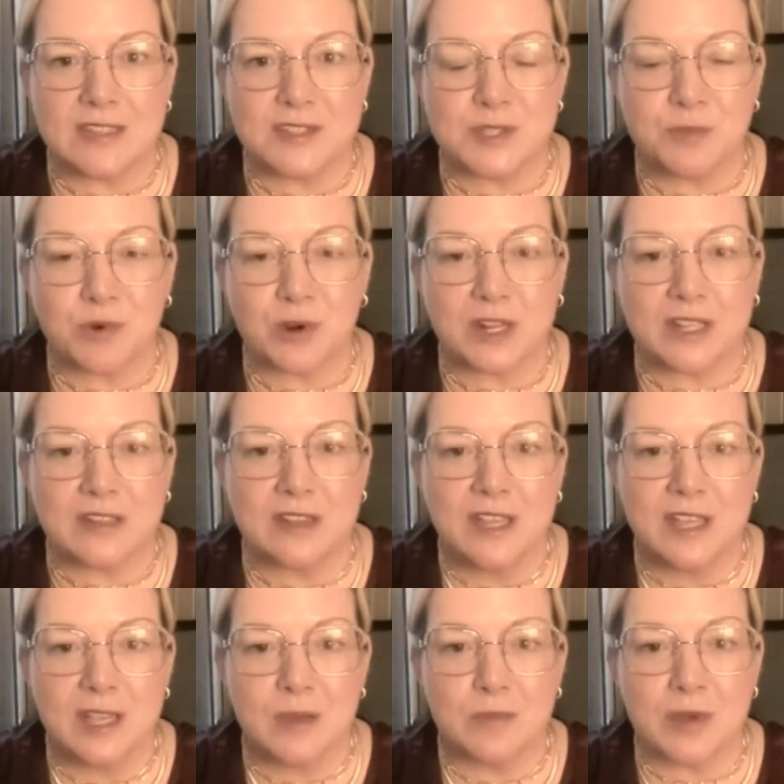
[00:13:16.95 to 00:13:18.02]
He supported
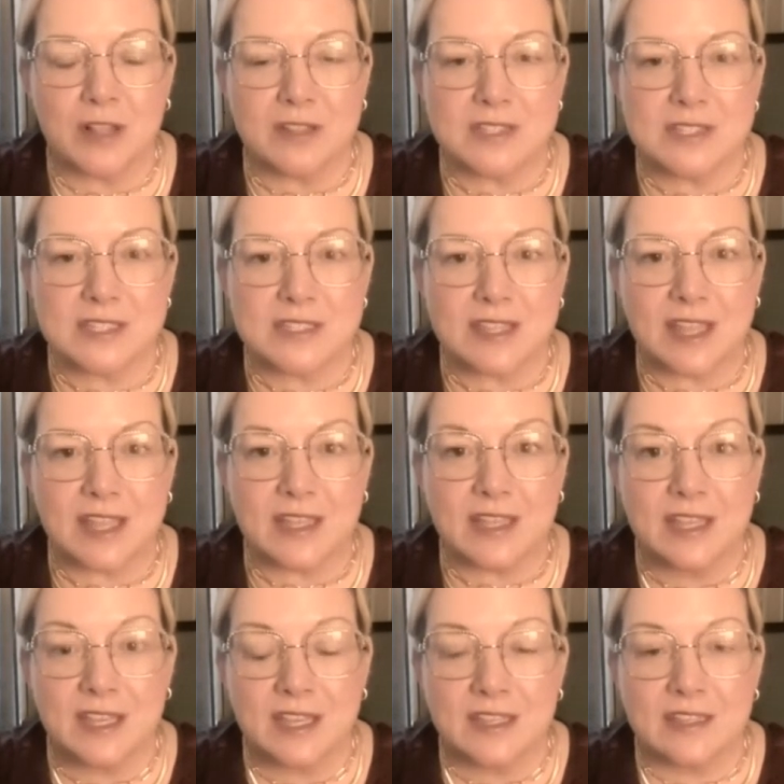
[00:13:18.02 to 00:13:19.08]
policies
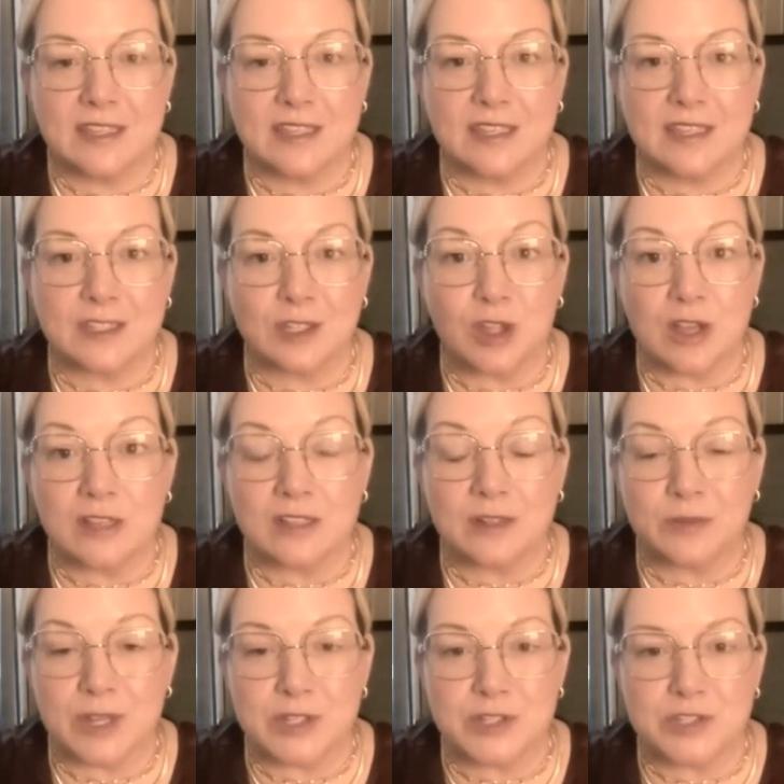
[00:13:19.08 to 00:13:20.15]
like the long
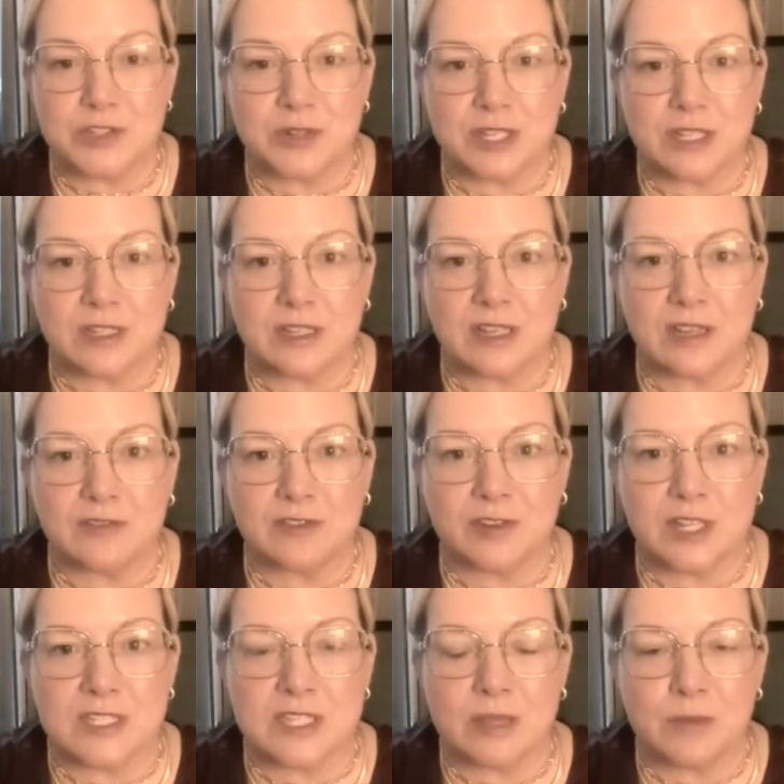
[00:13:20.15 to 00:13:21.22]
gun registry, uh,
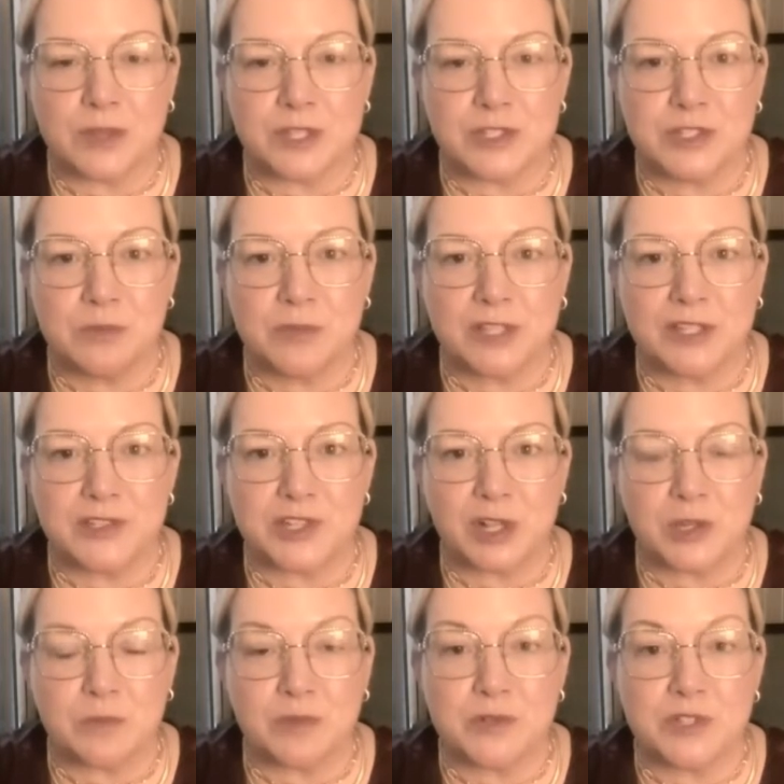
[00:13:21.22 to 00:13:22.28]
for example, the $2 billion
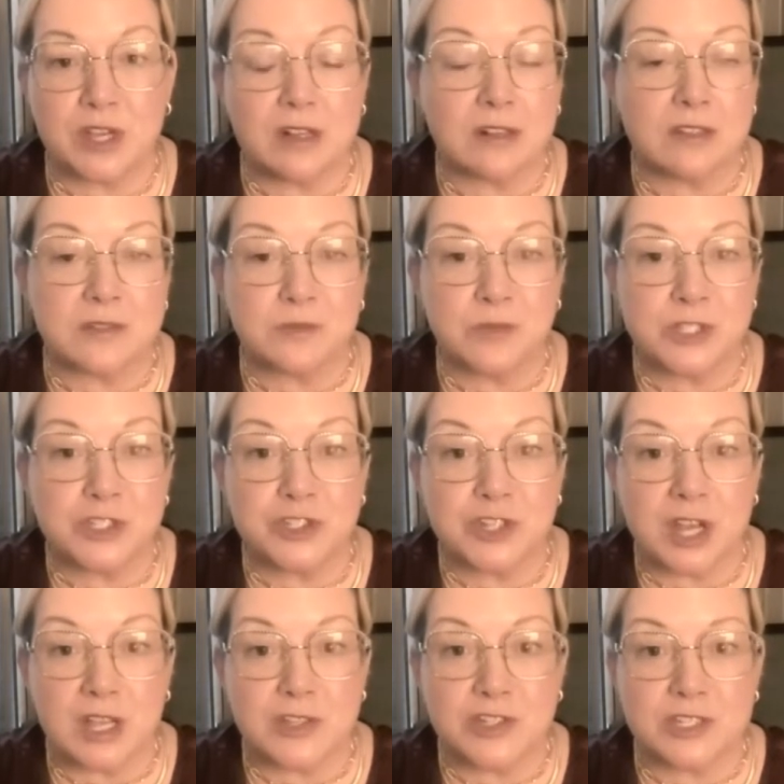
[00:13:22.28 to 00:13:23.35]
boondoggle,
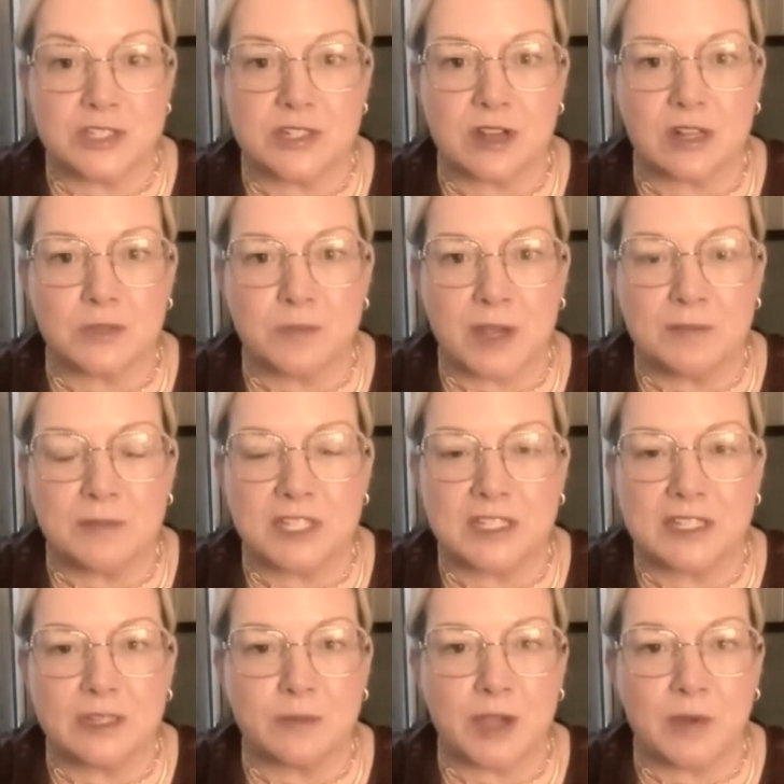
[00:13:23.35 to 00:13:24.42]
which Tasha has talked
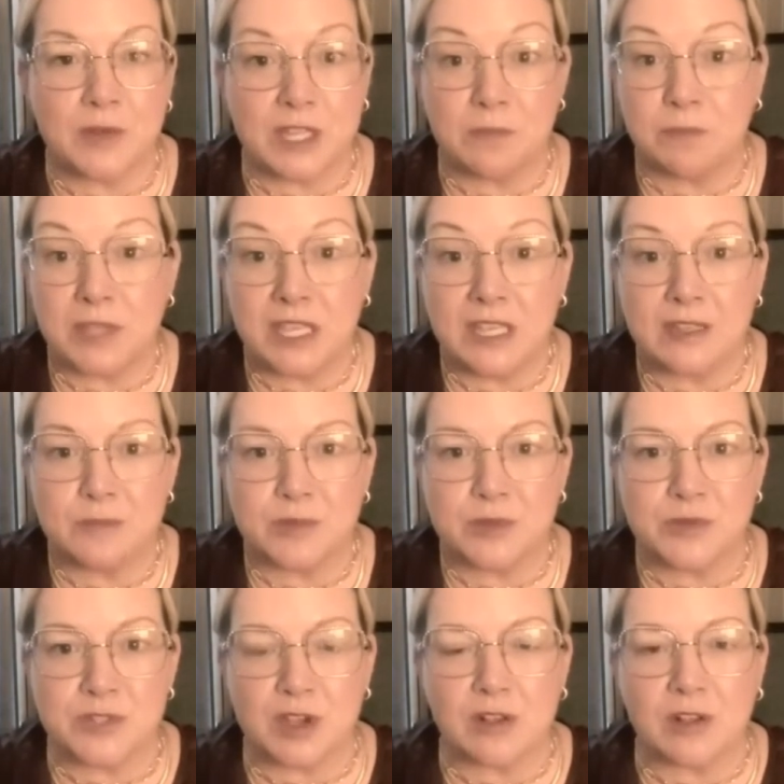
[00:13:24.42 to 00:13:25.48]
publicly about it being a
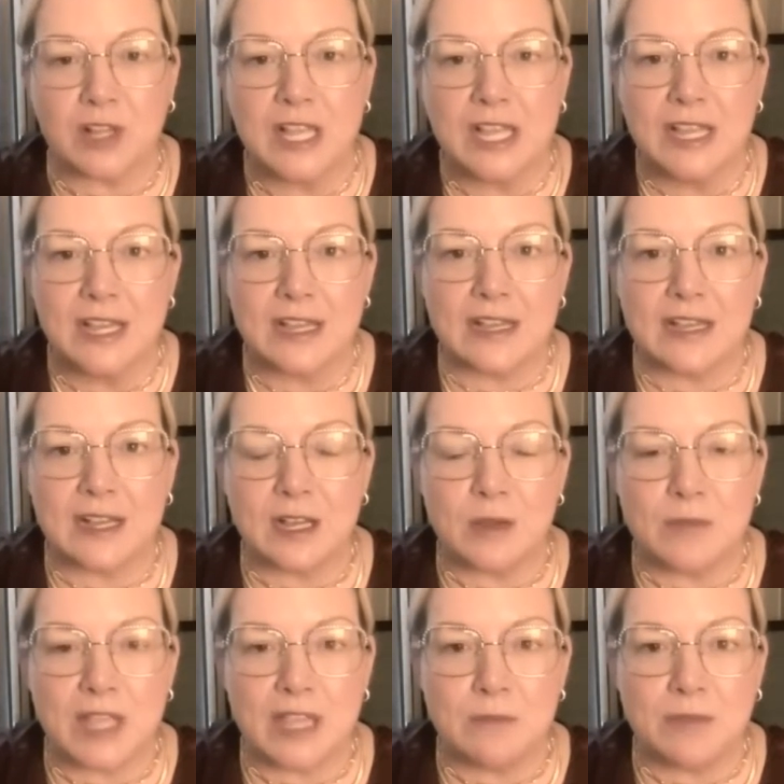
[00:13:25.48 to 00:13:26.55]
boondoggle
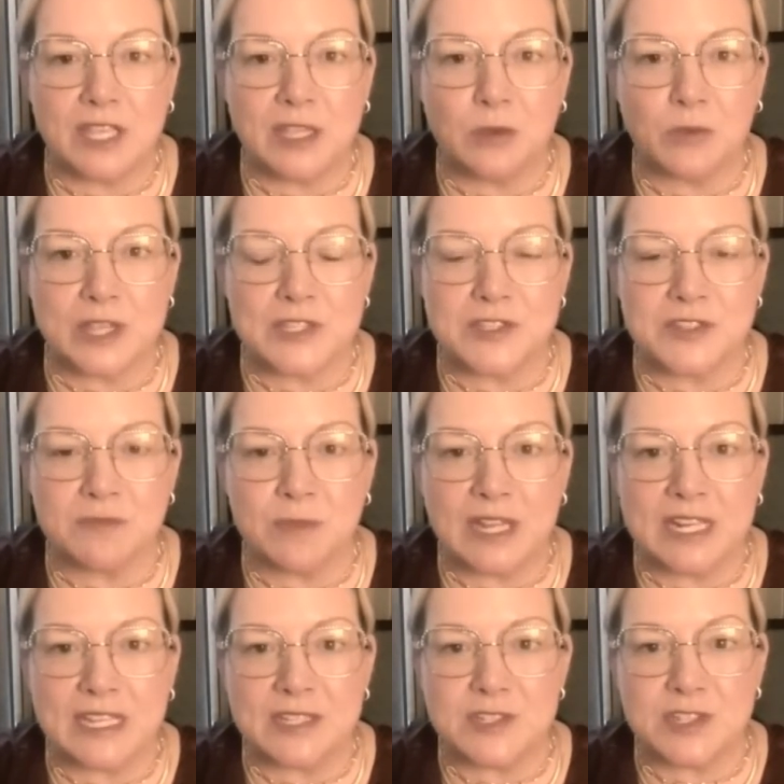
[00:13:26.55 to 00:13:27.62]
um, and being a waste of money.